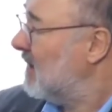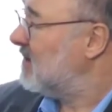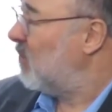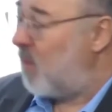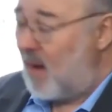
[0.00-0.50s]

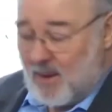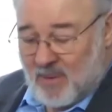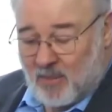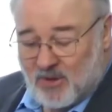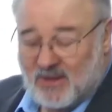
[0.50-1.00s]
So why
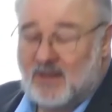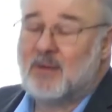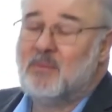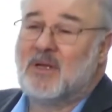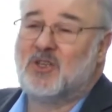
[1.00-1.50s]
publishing?
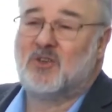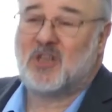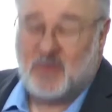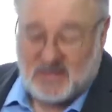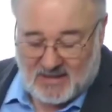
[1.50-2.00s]
Because you've got to
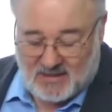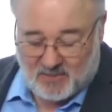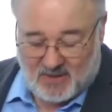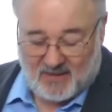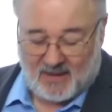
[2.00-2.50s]
be seen to
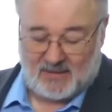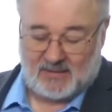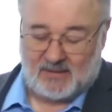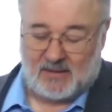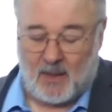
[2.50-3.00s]
be there.
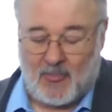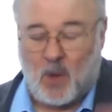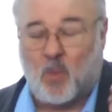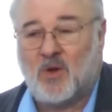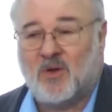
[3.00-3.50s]

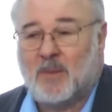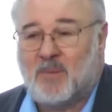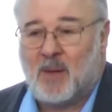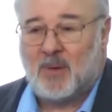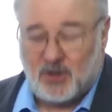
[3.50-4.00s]
What are you going to
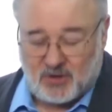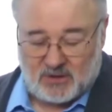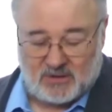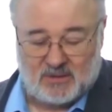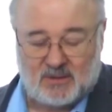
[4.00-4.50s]
publish?
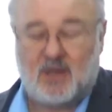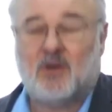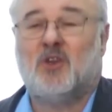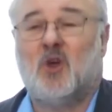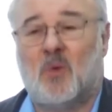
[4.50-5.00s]

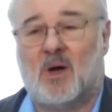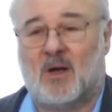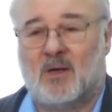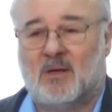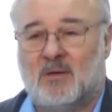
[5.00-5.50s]
New
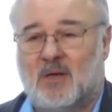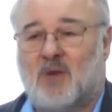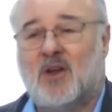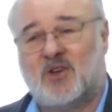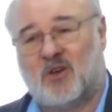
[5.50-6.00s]
work,
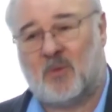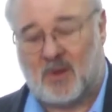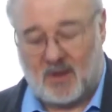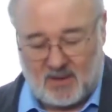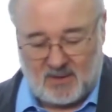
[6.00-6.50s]
original
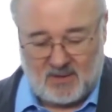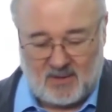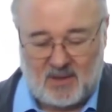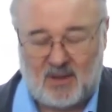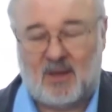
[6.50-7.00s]
work,
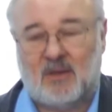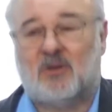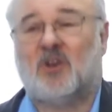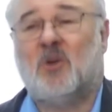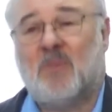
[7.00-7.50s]

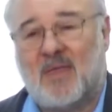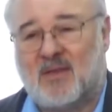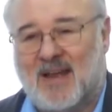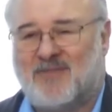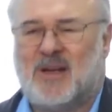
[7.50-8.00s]
a new
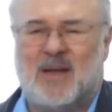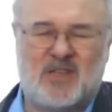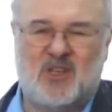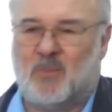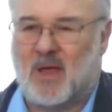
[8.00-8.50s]
method. Everyone loves a
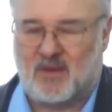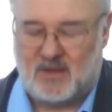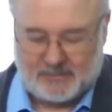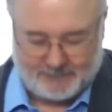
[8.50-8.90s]
new method.